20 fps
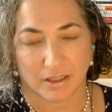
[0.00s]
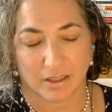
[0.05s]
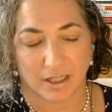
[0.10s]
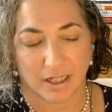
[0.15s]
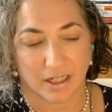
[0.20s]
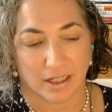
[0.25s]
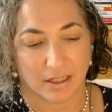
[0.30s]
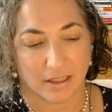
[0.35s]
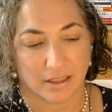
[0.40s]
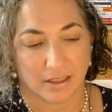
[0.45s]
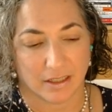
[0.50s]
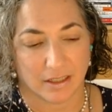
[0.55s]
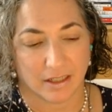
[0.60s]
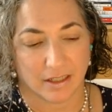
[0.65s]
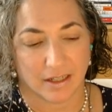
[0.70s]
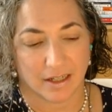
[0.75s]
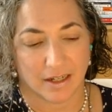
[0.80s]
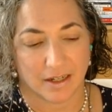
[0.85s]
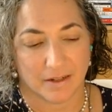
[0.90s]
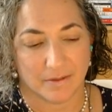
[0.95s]
And
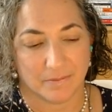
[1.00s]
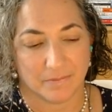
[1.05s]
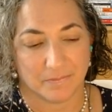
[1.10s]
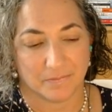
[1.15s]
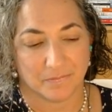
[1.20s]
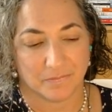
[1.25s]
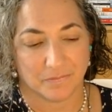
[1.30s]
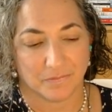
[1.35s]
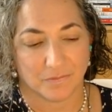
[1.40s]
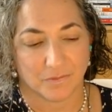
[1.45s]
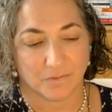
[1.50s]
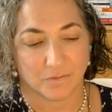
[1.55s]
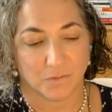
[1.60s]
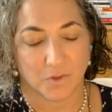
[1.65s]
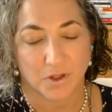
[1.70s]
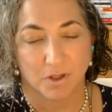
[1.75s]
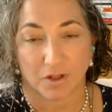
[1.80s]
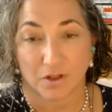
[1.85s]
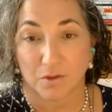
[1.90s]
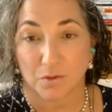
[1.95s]

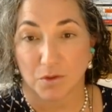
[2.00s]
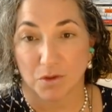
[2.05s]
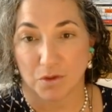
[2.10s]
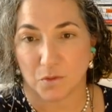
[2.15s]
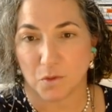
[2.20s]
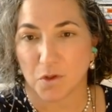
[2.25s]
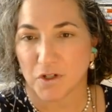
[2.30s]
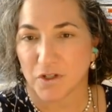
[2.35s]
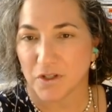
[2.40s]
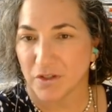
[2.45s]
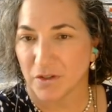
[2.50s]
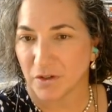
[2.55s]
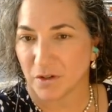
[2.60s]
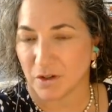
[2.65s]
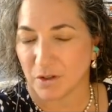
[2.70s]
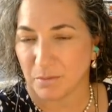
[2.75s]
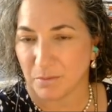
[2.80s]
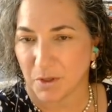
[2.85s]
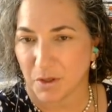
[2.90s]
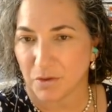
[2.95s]
well, the horses are
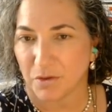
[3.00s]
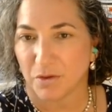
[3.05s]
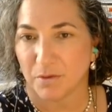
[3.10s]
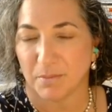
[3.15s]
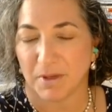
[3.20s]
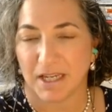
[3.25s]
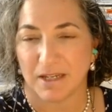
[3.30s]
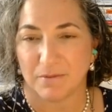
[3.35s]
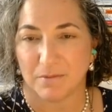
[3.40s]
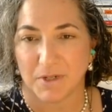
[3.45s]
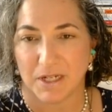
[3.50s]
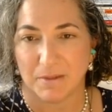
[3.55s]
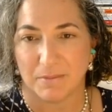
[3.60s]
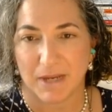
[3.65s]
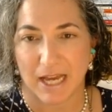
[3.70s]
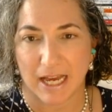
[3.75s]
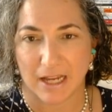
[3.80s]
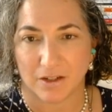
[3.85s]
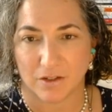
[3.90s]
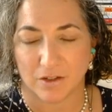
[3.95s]
on both, but we
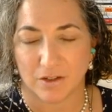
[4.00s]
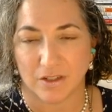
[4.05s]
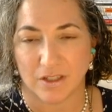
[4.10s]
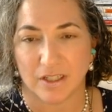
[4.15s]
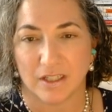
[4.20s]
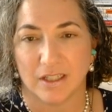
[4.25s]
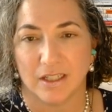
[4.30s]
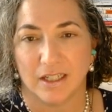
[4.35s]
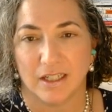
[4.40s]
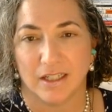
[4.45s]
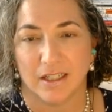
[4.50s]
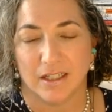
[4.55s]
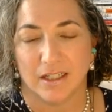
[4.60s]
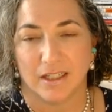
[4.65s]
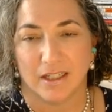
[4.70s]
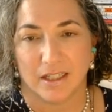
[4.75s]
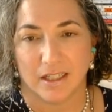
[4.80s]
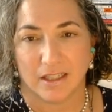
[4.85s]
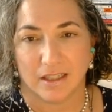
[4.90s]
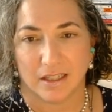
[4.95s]
paddled
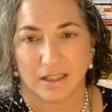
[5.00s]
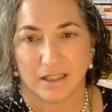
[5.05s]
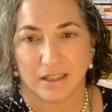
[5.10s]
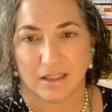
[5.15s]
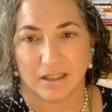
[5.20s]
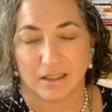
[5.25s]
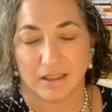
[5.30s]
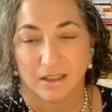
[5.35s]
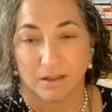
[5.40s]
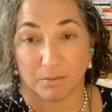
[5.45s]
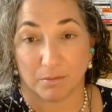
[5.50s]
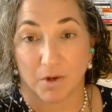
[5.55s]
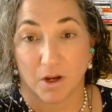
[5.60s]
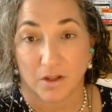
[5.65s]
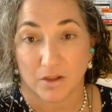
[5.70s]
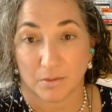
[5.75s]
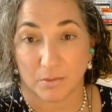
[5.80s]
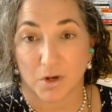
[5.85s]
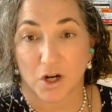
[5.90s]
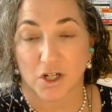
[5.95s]
in the
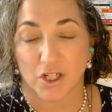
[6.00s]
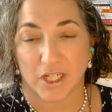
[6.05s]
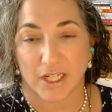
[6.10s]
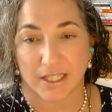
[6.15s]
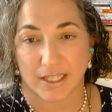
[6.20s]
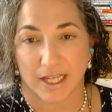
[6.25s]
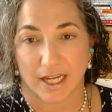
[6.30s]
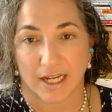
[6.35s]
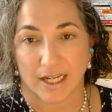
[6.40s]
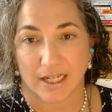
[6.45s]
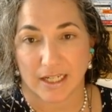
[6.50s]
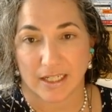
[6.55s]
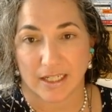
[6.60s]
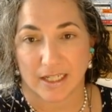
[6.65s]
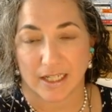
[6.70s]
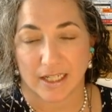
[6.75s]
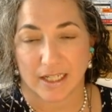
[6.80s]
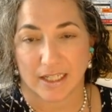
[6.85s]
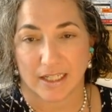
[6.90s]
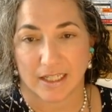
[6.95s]
on the marshy side,
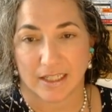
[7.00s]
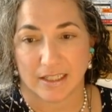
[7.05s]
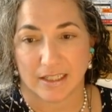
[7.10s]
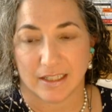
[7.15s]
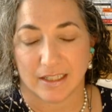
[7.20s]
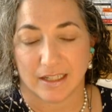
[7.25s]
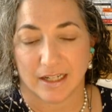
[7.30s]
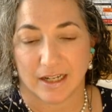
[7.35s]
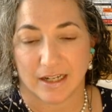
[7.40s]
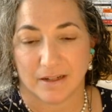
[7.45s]
and